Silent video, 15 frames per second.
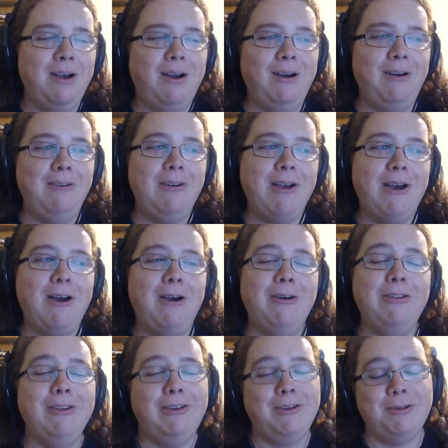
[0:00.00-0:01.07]
oh
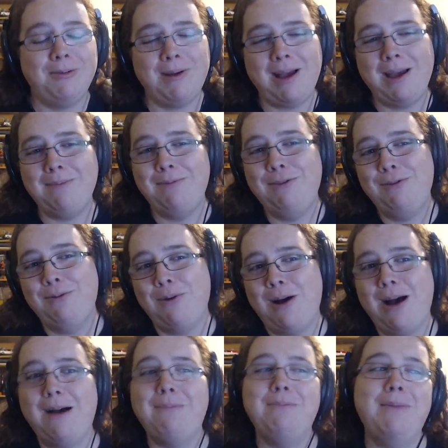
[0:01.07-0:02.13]
no, the tribe
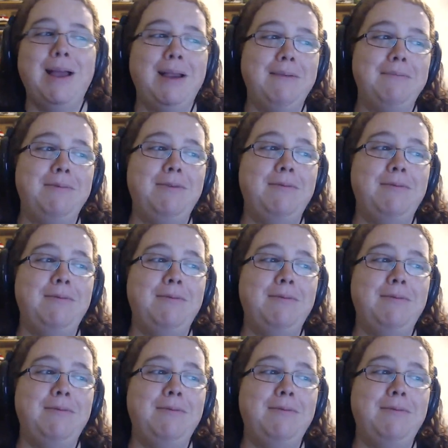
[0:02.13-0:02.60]
swap might